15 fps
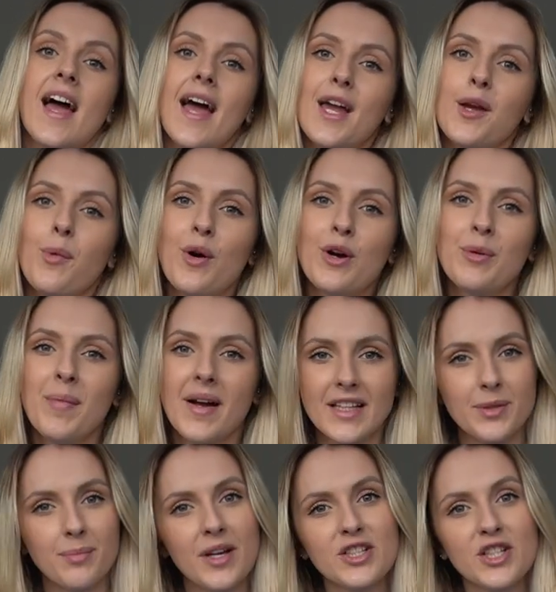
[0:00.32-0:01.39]
Hey, welcome back
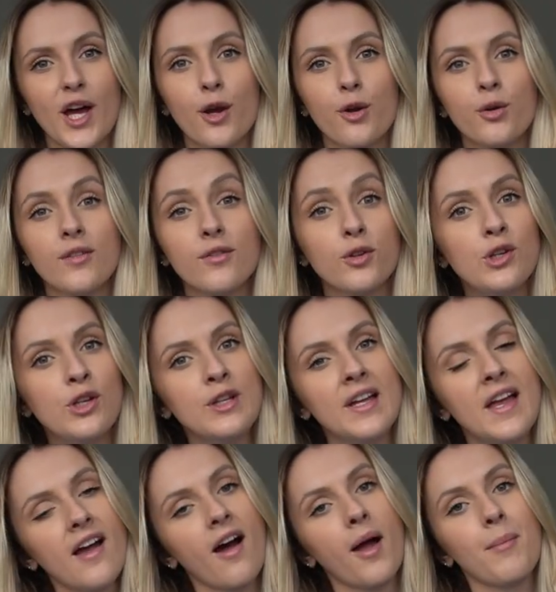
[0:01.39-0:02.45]
to my channel. If you're new
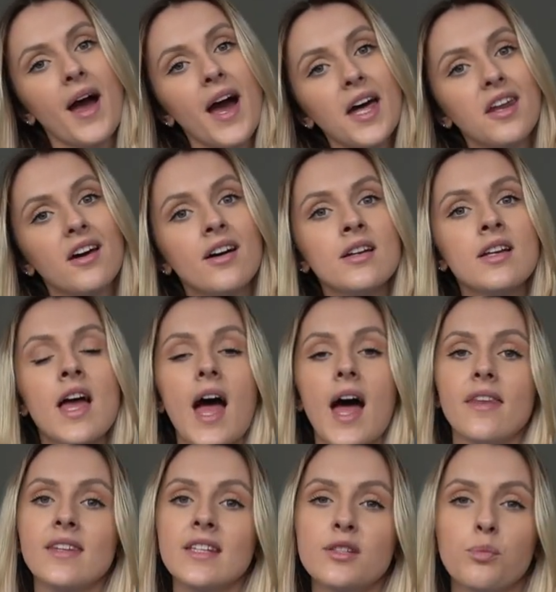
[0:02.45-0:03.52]
here, I'm Hannah,
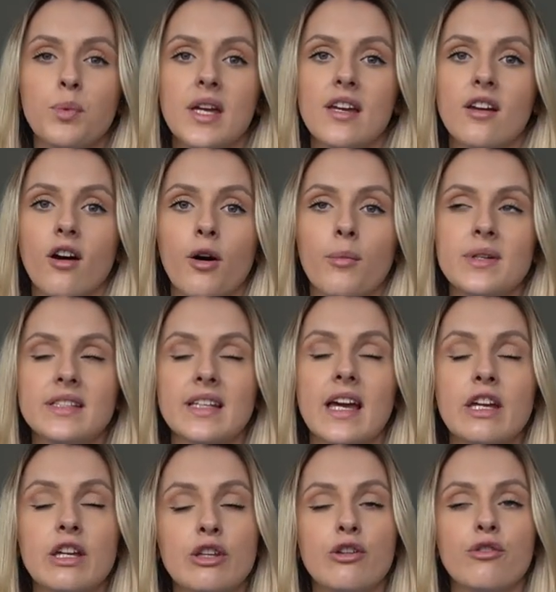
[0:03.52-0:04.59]
and this week I'll be
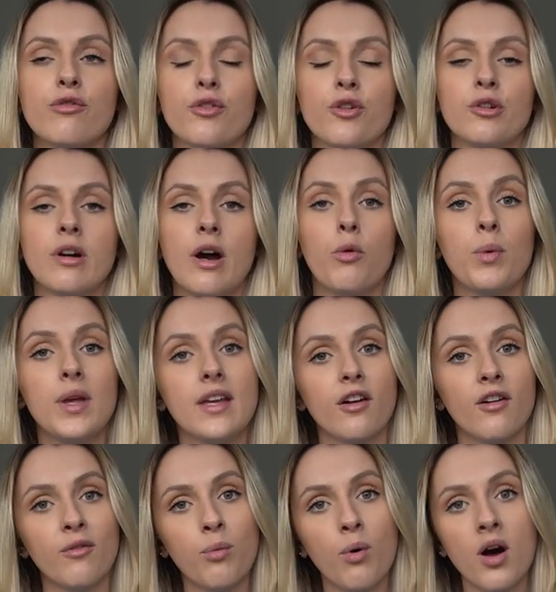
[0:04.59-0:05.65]
taking you through a
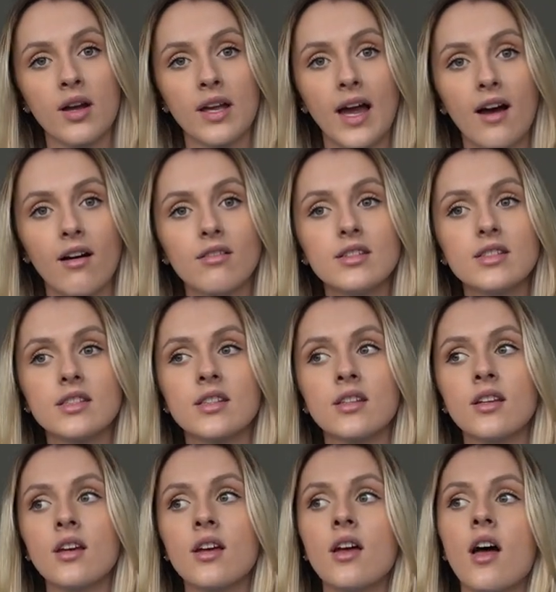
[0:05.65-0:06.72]
week of workouts.
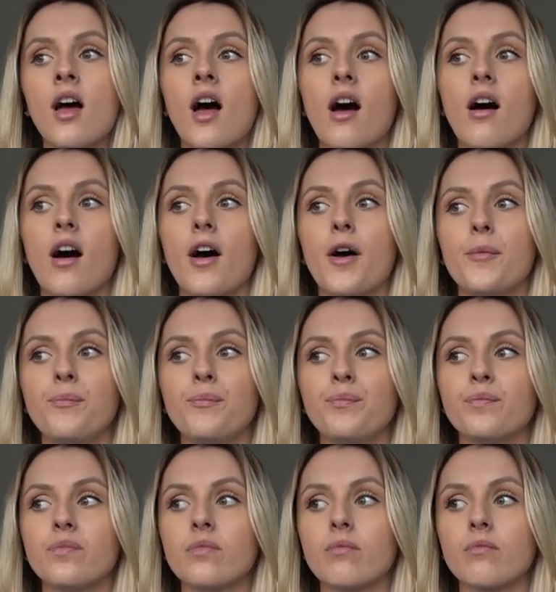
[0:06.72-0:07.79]

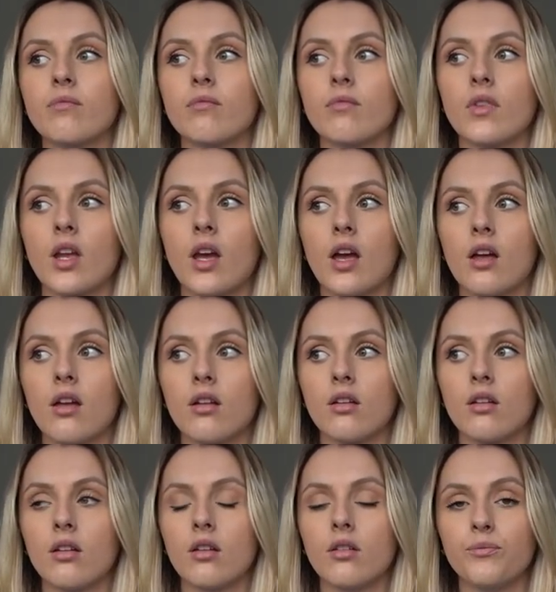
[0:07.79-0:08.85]
And
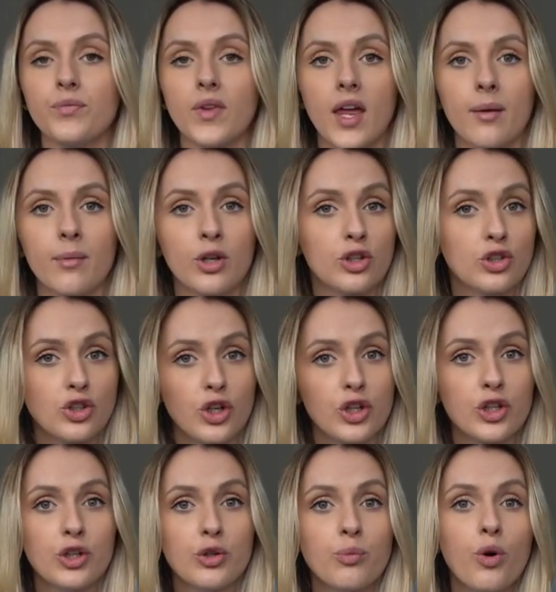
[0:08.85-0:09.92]
I'm going to show
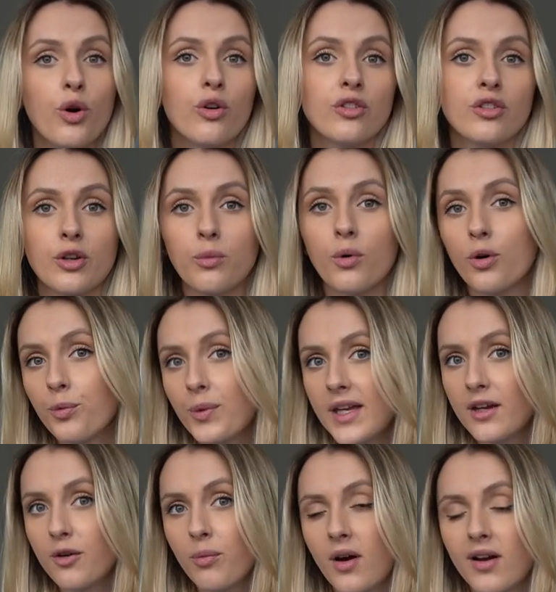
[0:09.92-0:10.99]
you what a
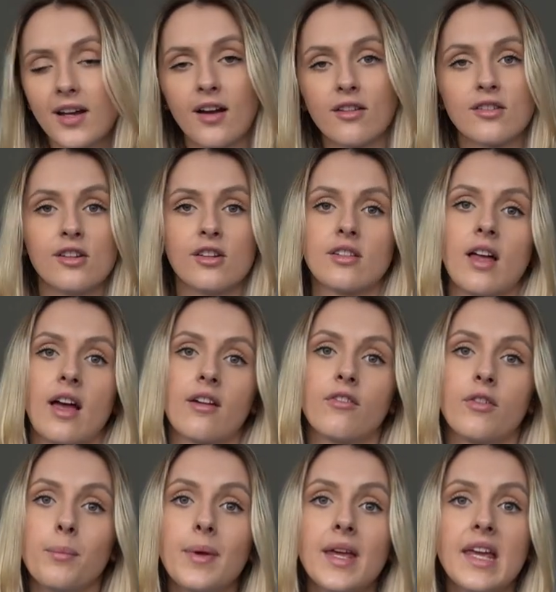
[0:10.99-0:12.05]
week of workouts looks like
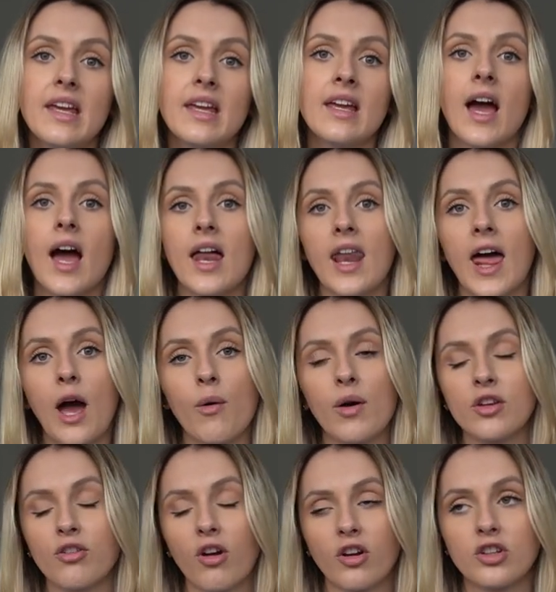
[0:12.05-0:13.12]
for me and how
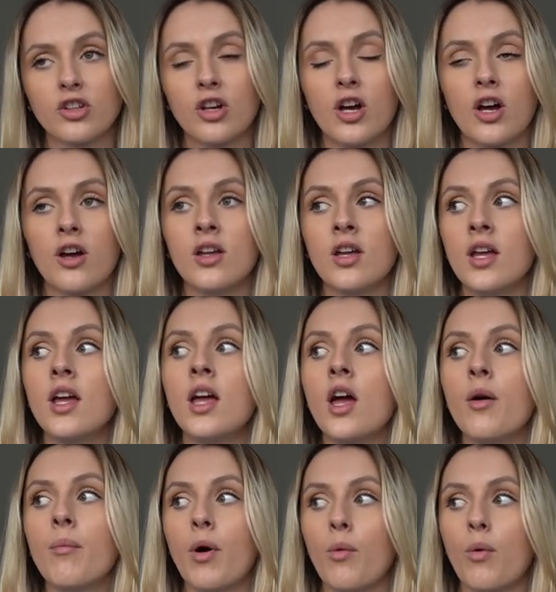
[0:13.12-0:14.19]
I structure
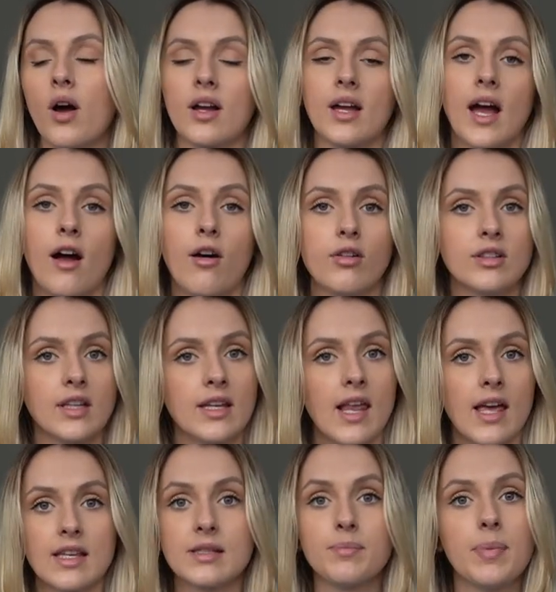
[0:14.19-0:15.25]
my workouts and
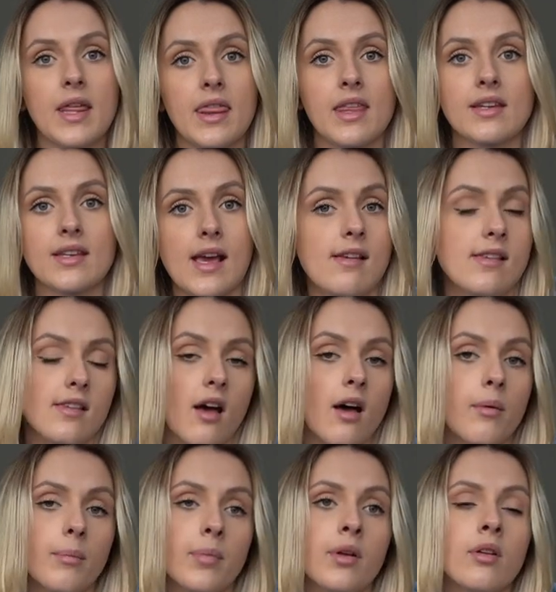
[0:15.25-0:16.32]
like split the days
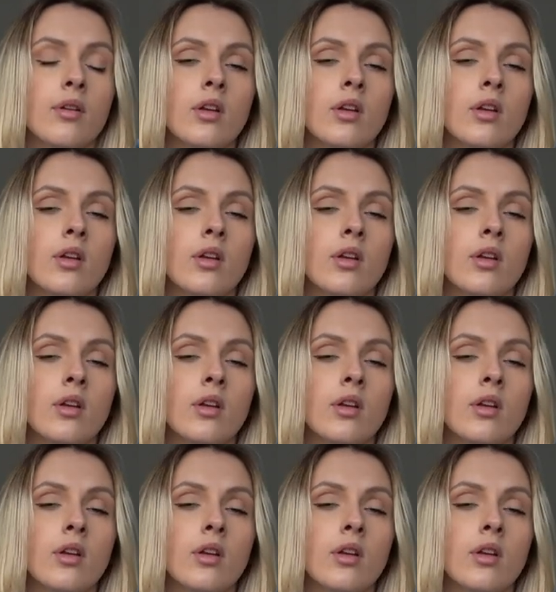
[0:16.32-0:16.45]
up.